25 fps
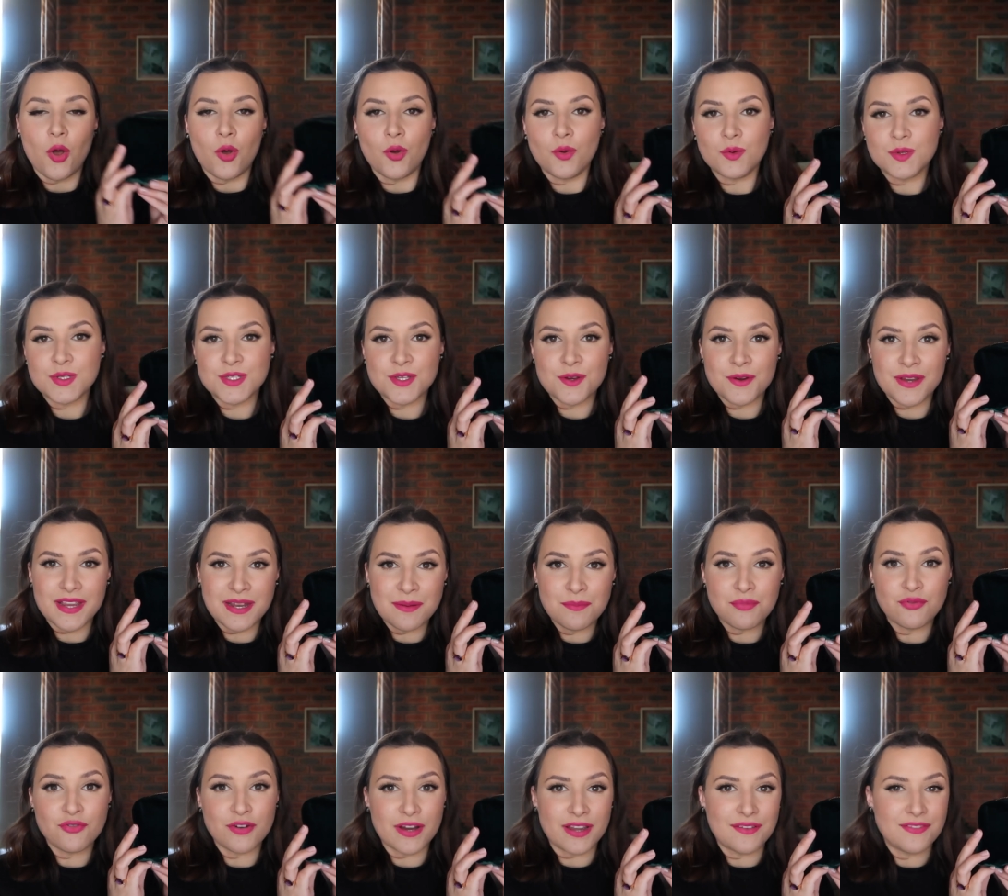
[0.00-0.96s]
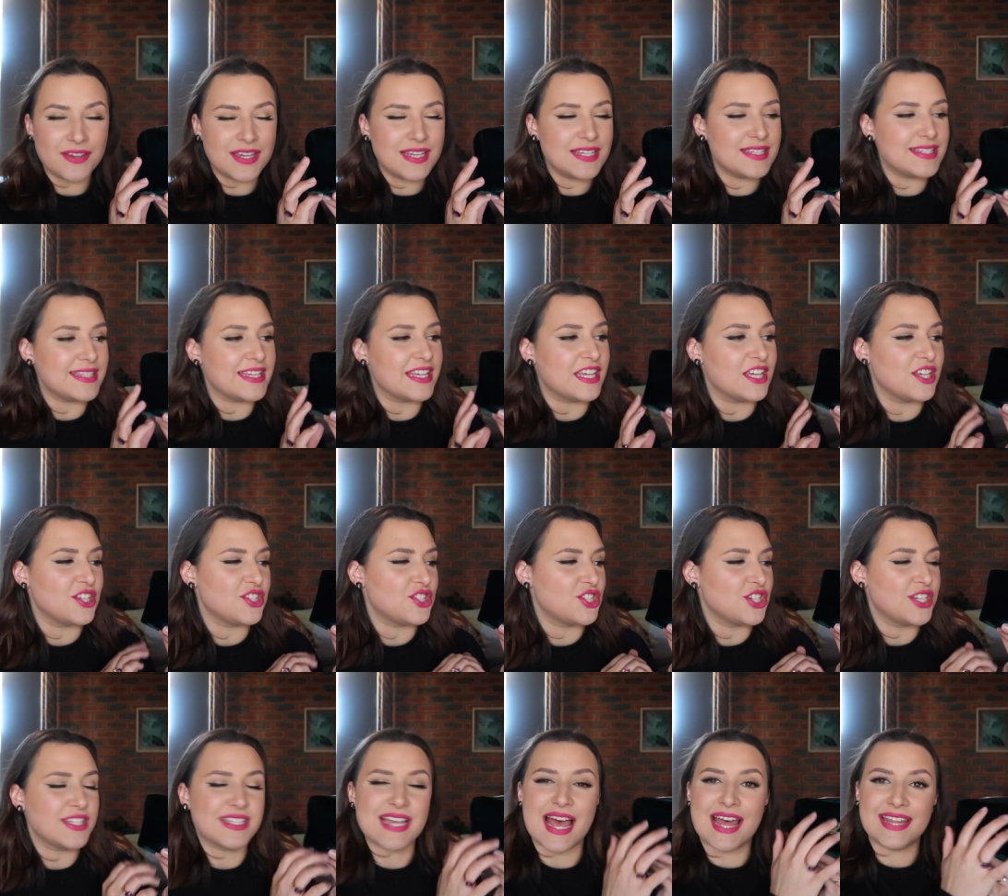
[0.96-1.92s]
Also, in previous years,
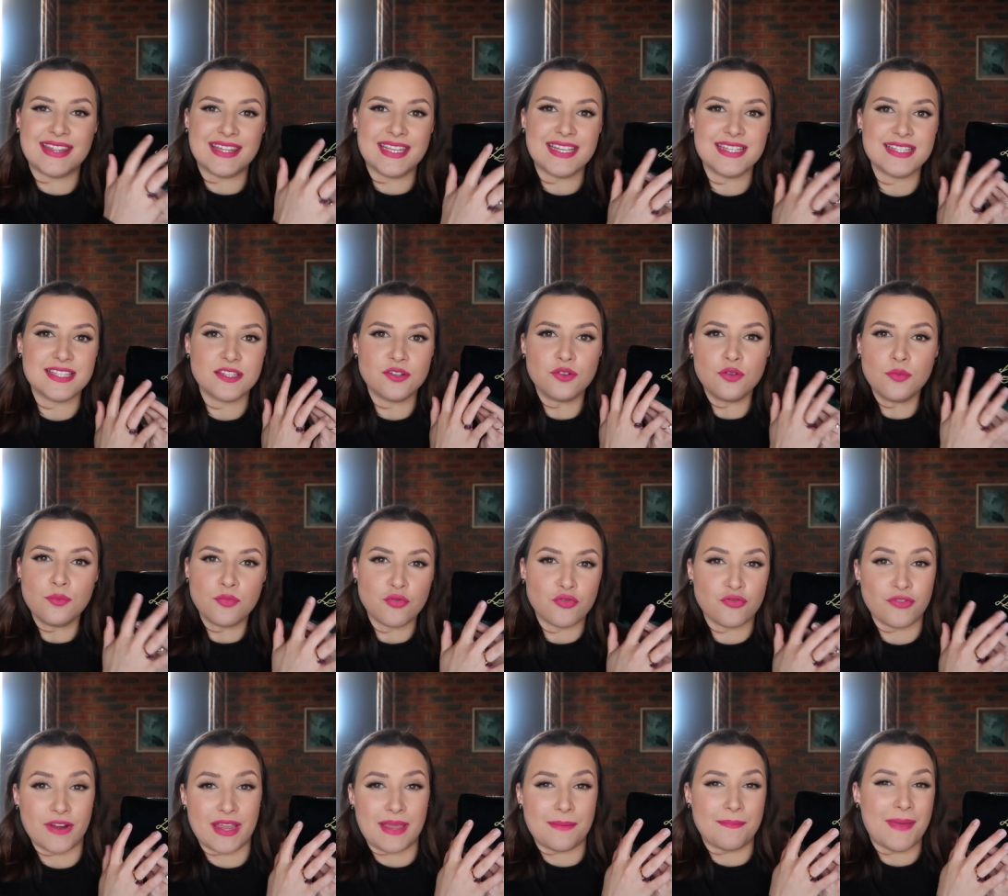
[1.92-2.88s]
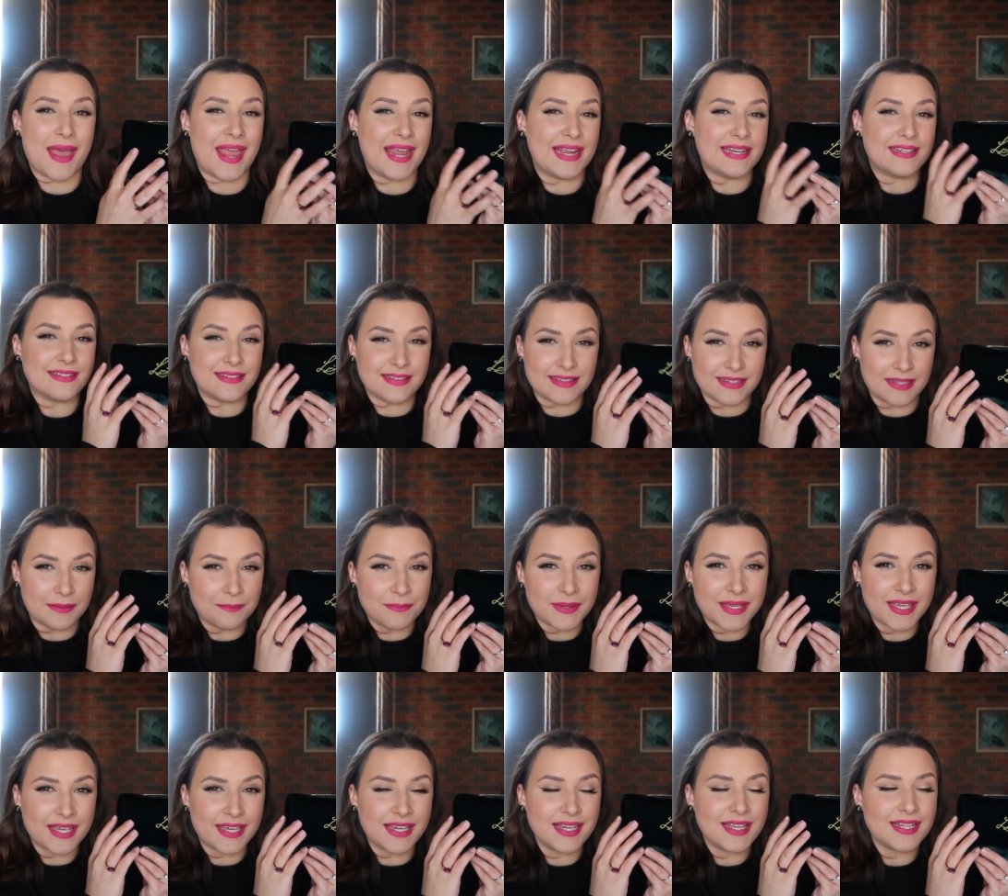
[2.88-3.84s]
she's had these little pre-made
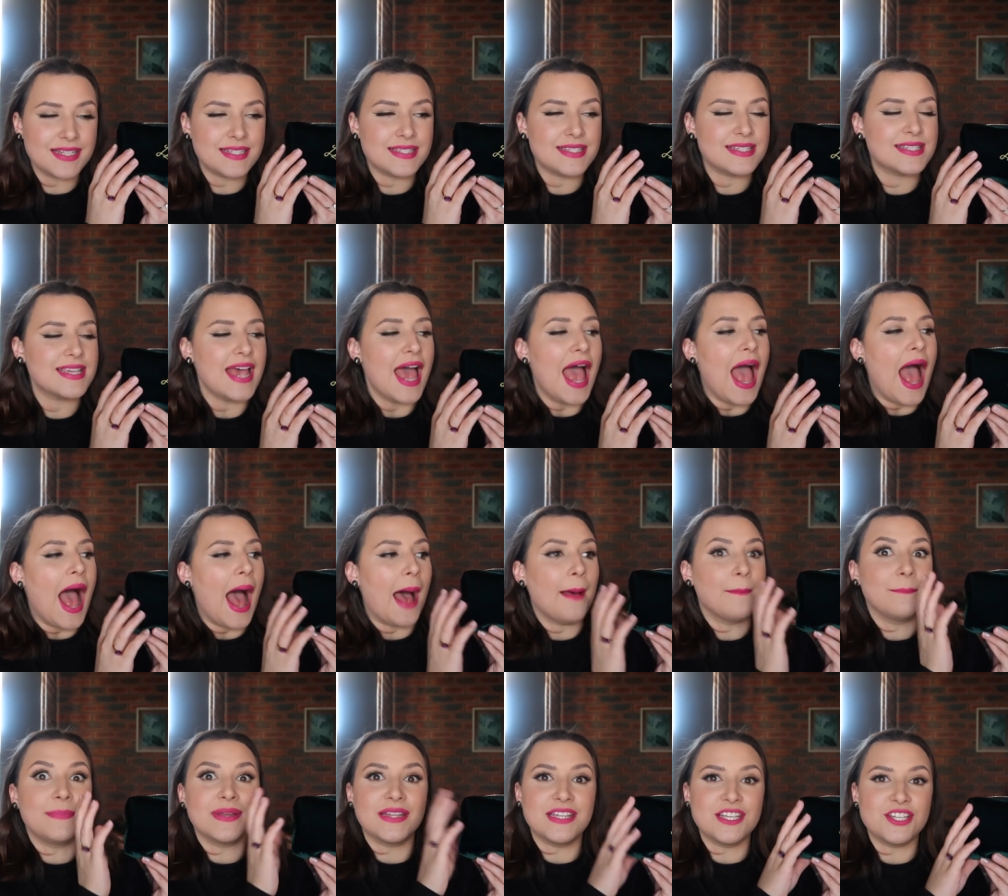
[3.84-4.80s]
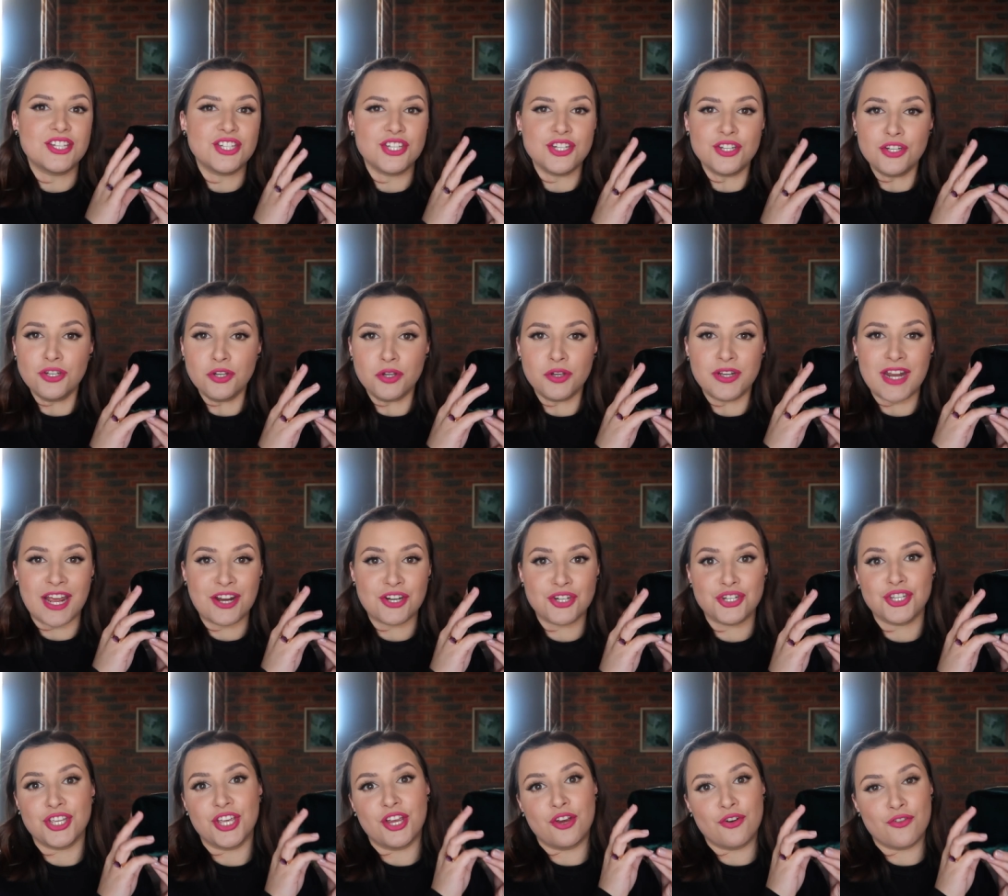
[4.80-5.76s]
lip kits, but this year you could
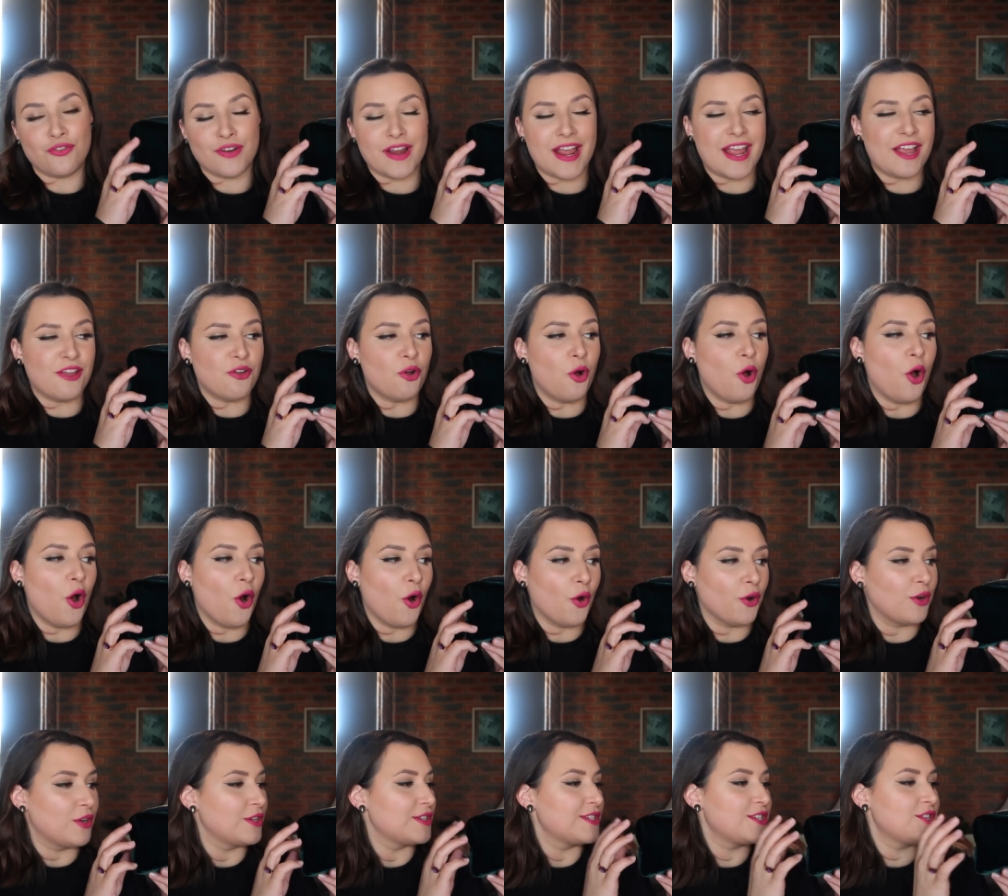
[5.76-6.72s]
actually create your own.